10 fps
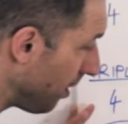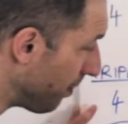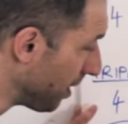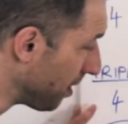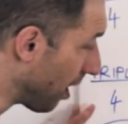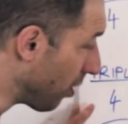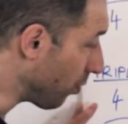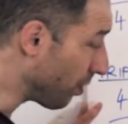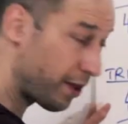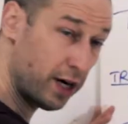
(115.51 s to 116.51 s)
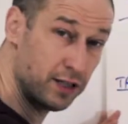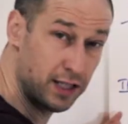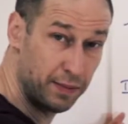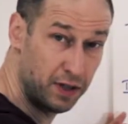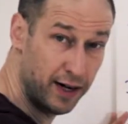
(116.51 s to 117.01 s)
but now they're
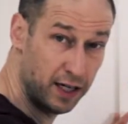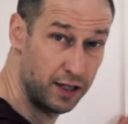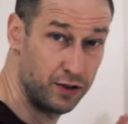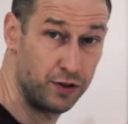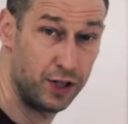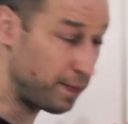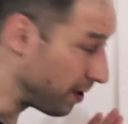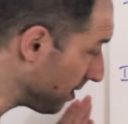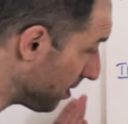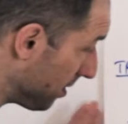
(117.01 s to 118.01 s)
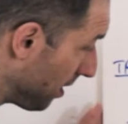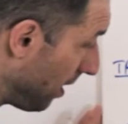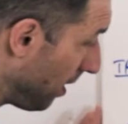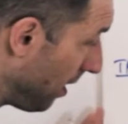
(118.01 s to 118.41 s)
subdivided into triplets,